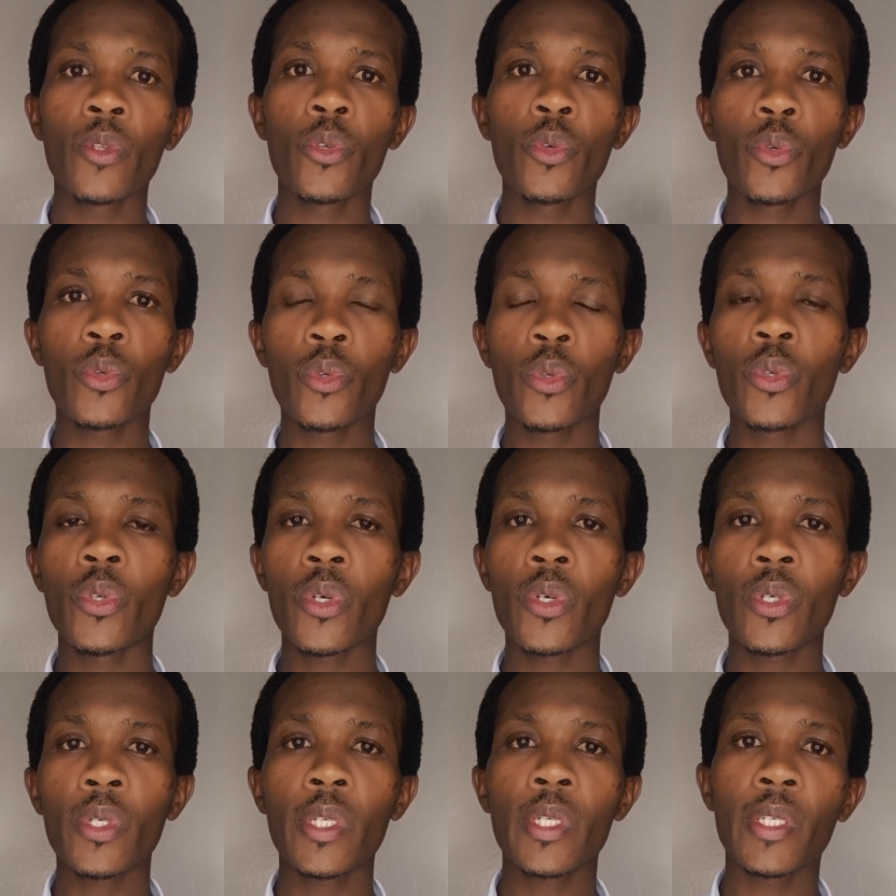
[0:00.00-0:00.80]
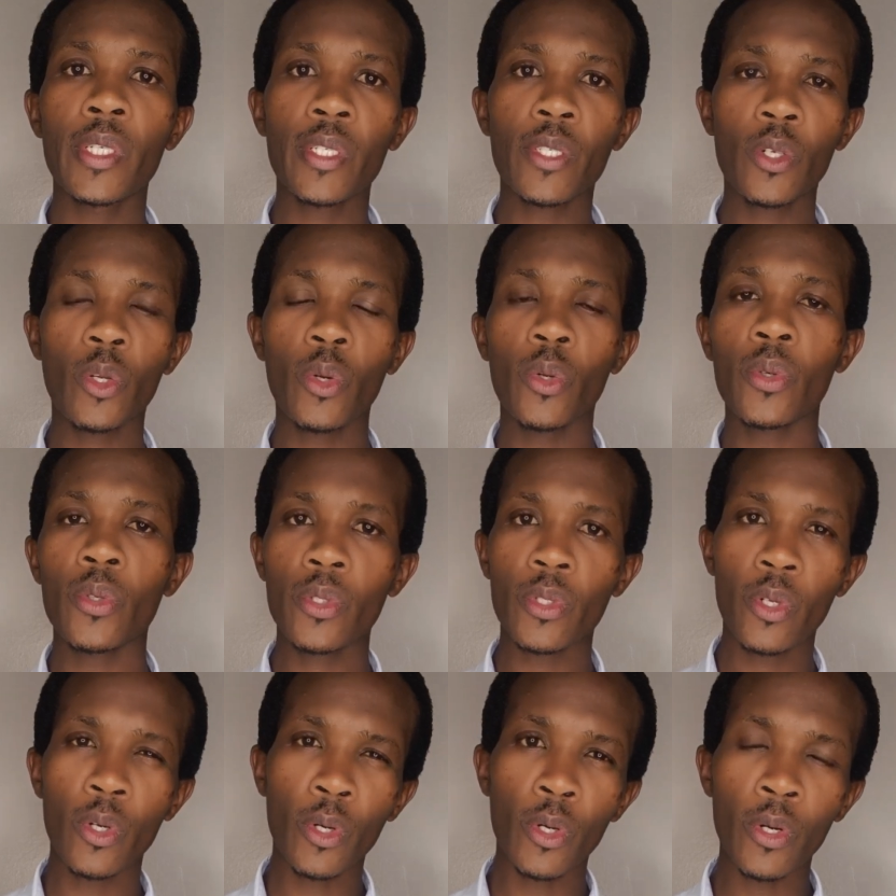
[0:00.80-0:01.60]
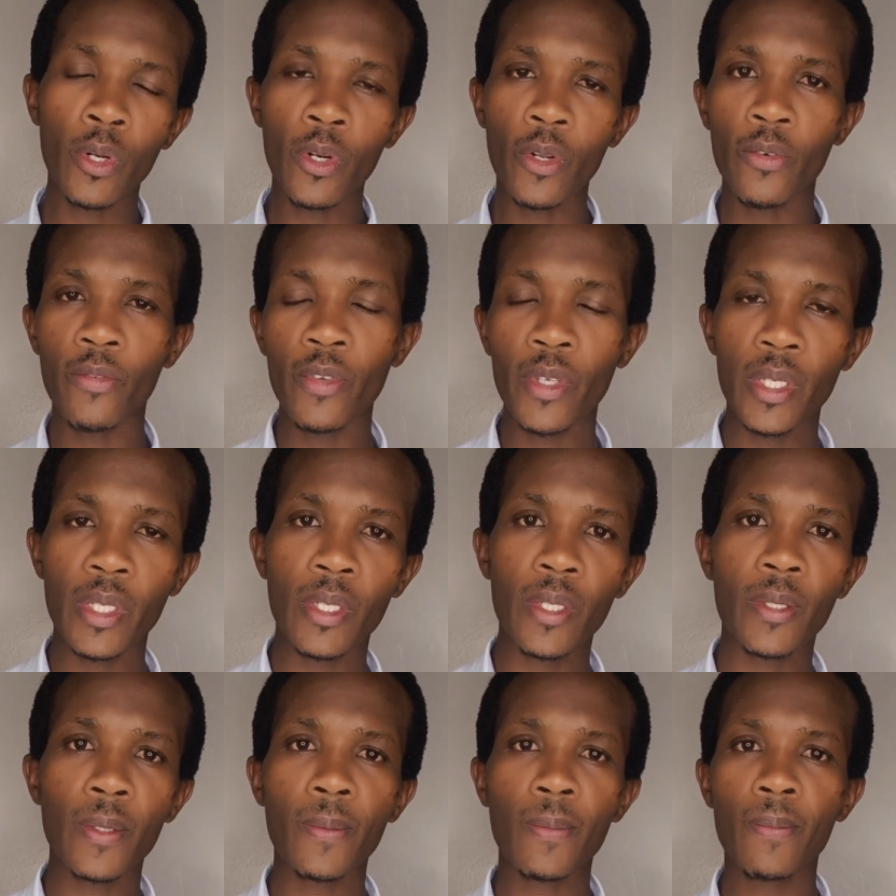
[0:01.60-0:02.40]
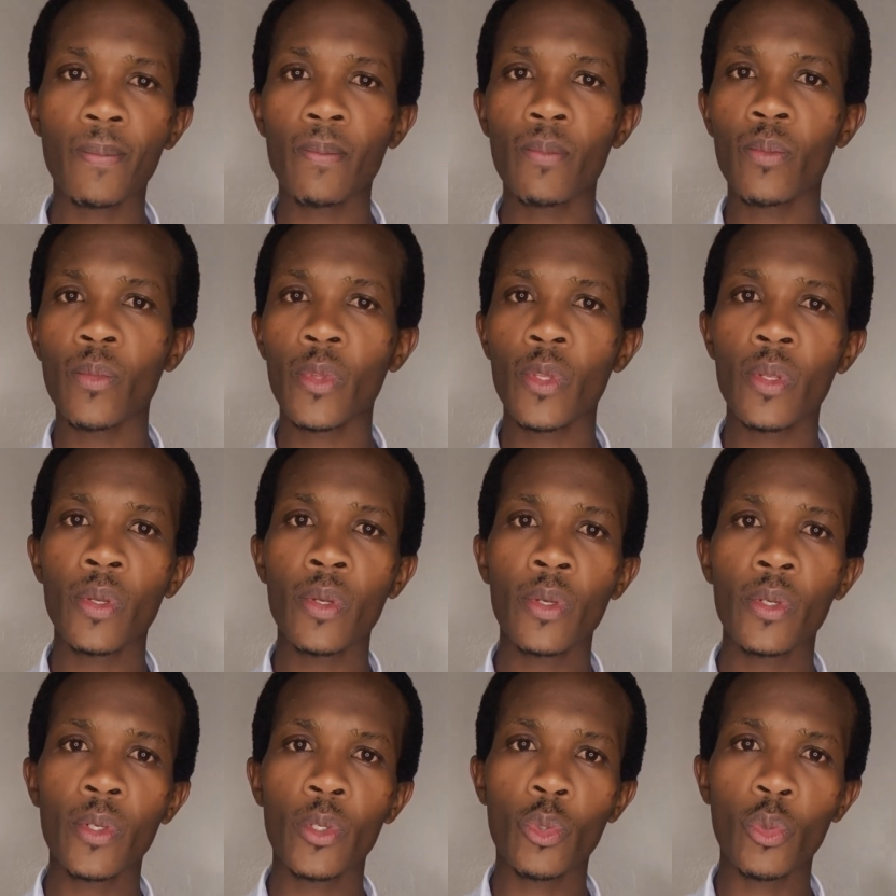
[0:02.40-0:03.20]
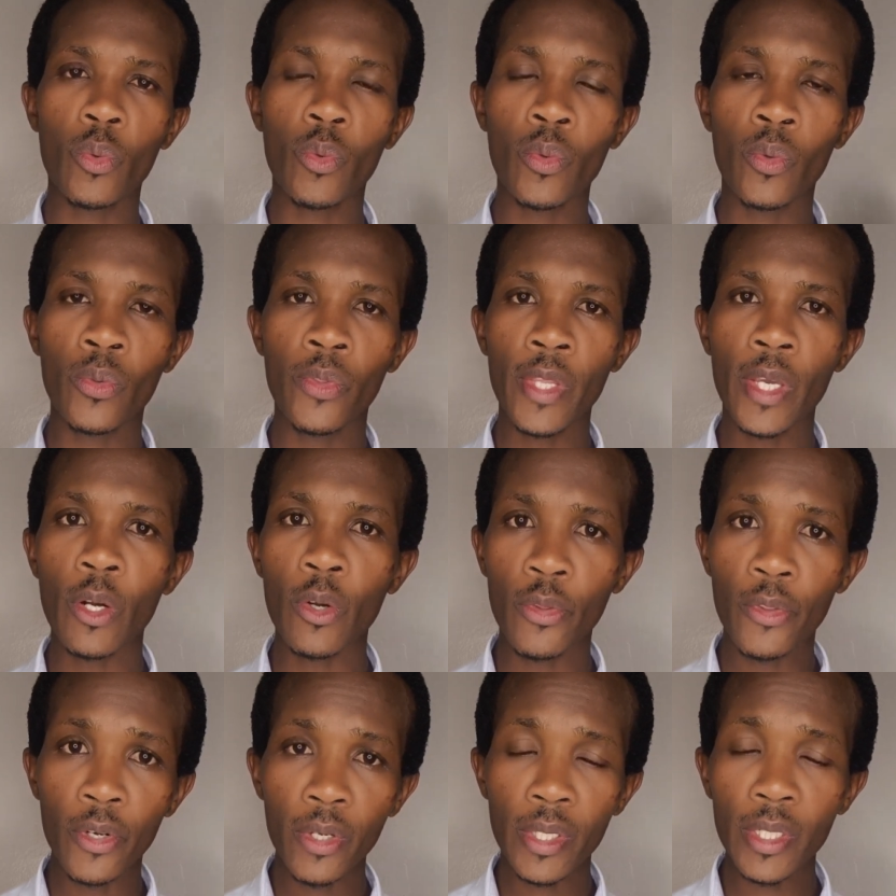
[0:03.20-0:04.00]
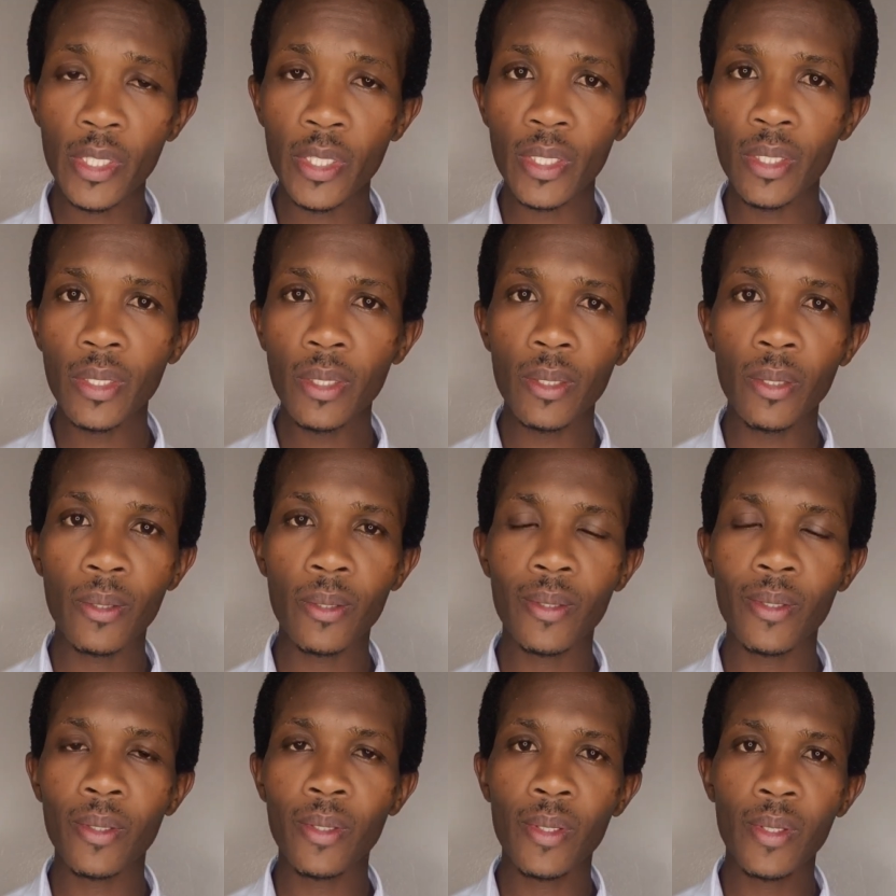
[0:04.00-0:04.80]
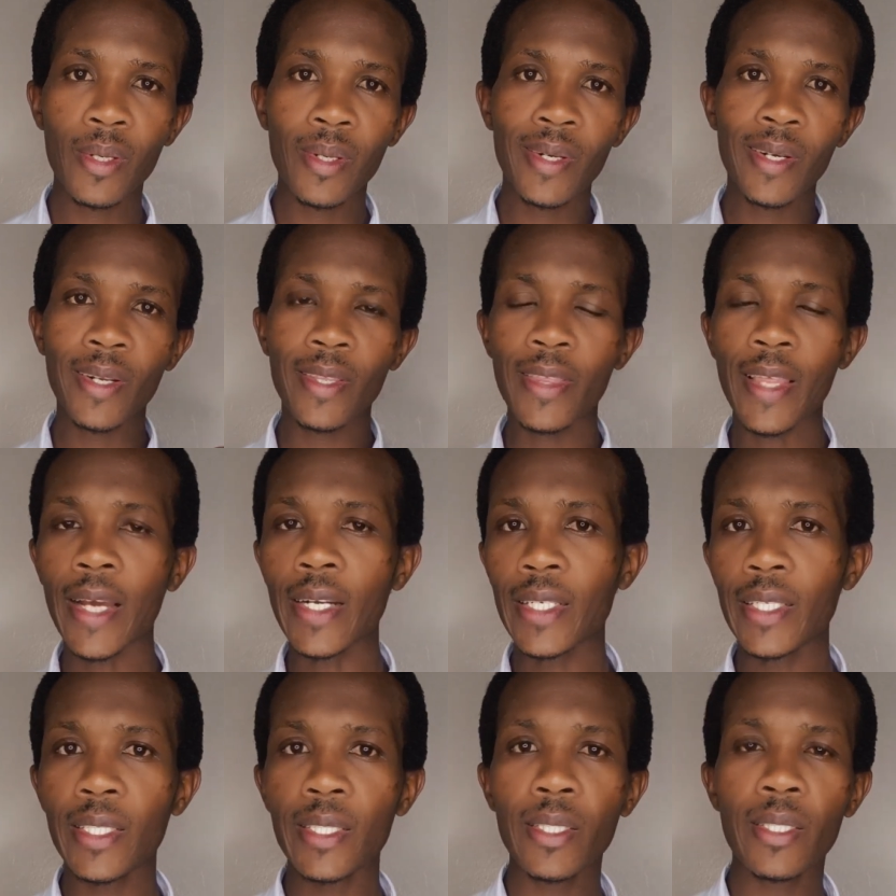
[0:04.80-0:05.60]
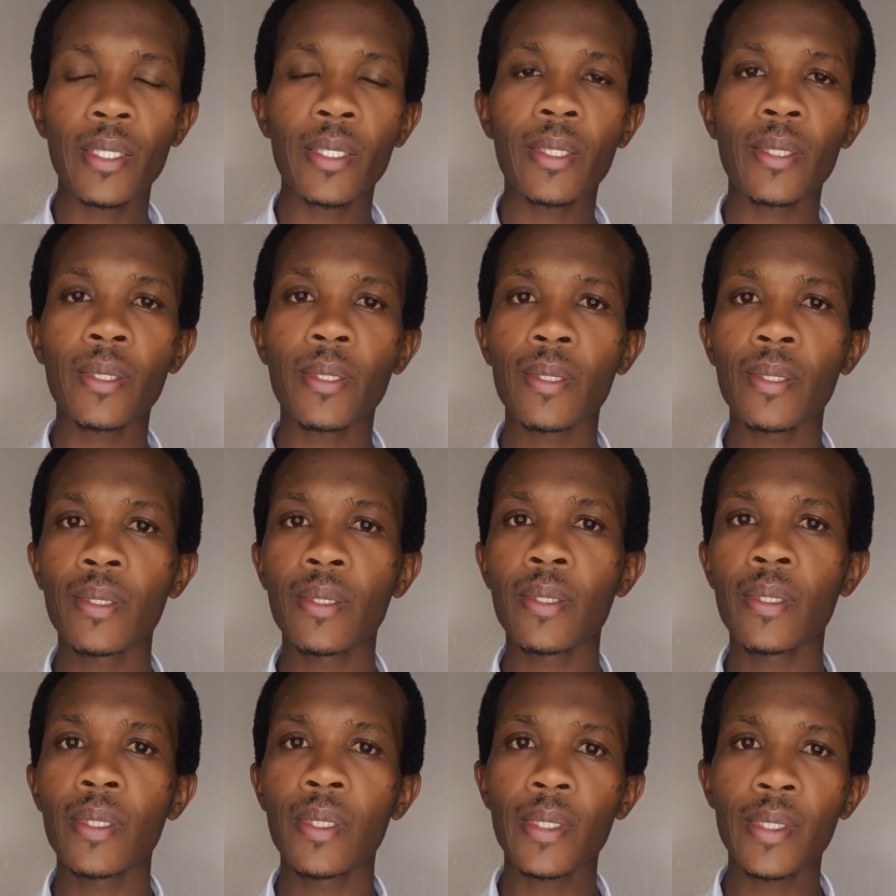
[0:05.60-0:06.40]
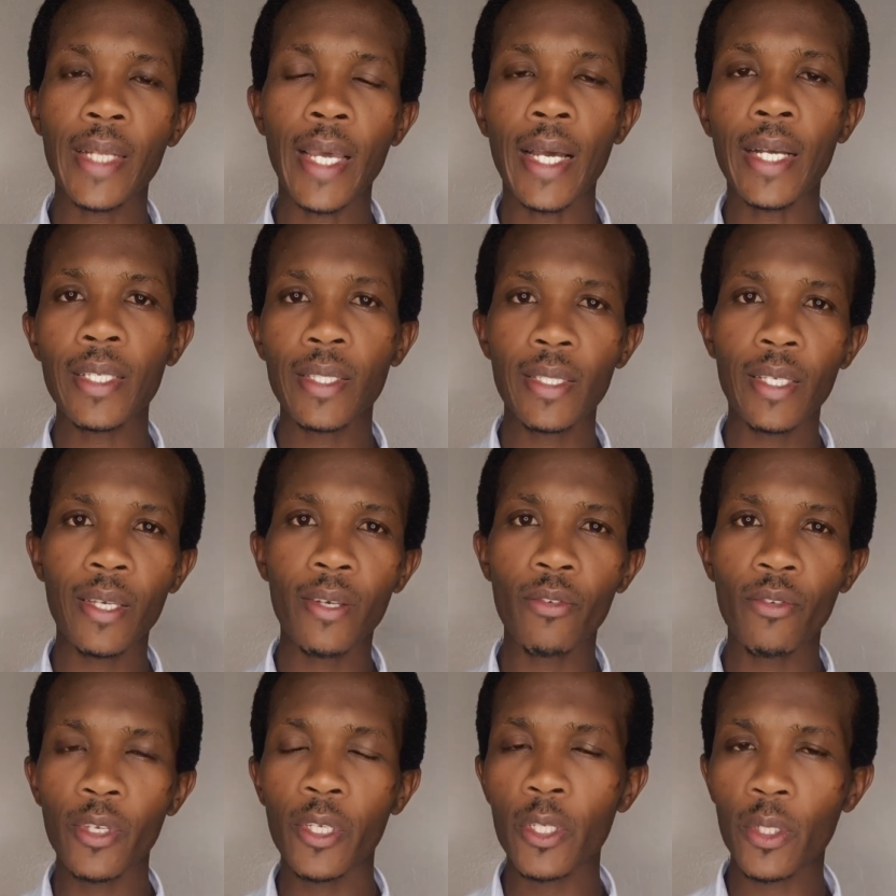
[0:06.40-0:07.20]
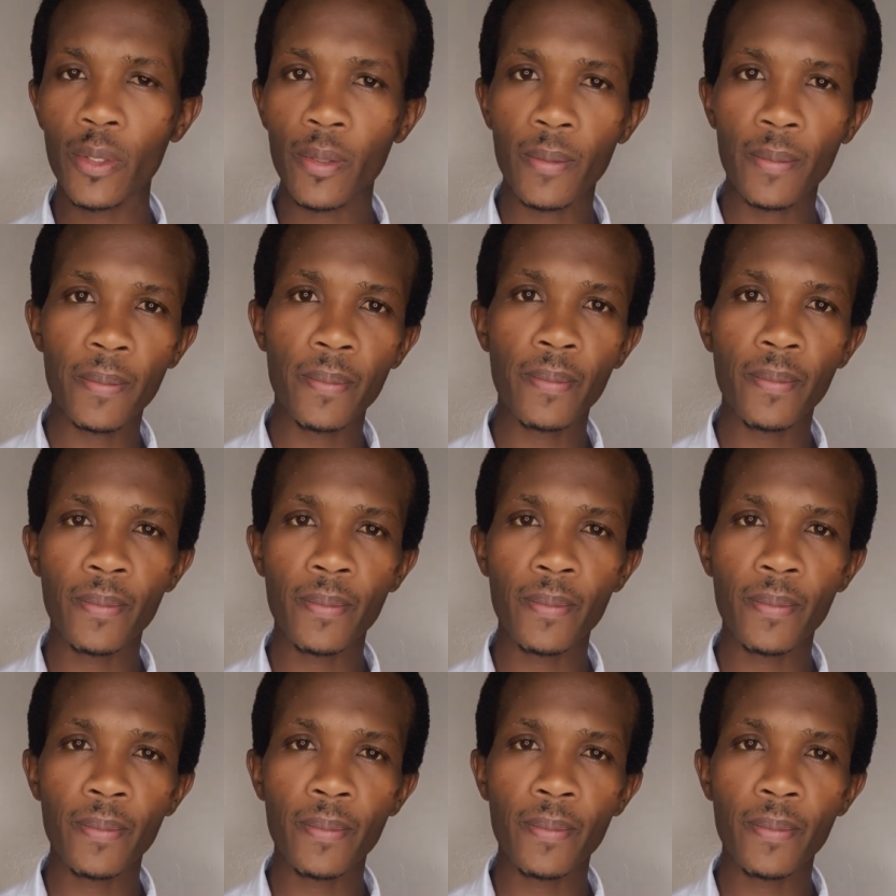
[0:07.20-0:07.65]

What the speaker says: you do not disclose all of it to the authority. That is tax evasion.